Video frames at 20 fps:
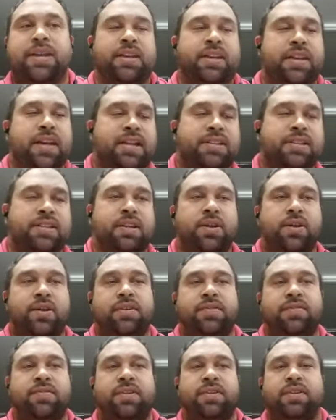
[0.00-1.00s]
has a lot
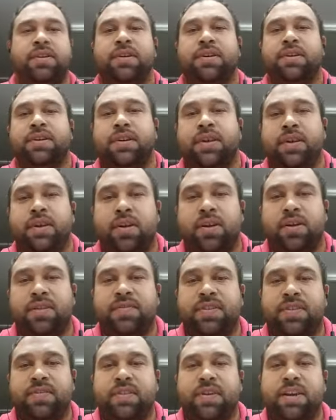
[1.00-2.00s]
of
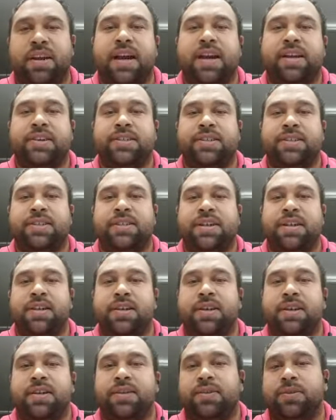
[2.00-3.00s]
different actions that you
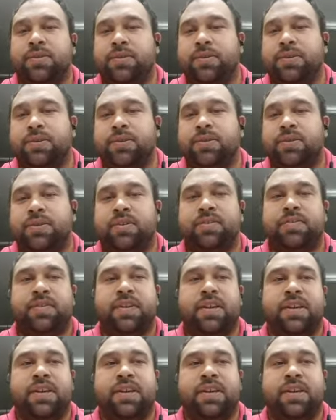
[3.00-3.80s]
can do to sort of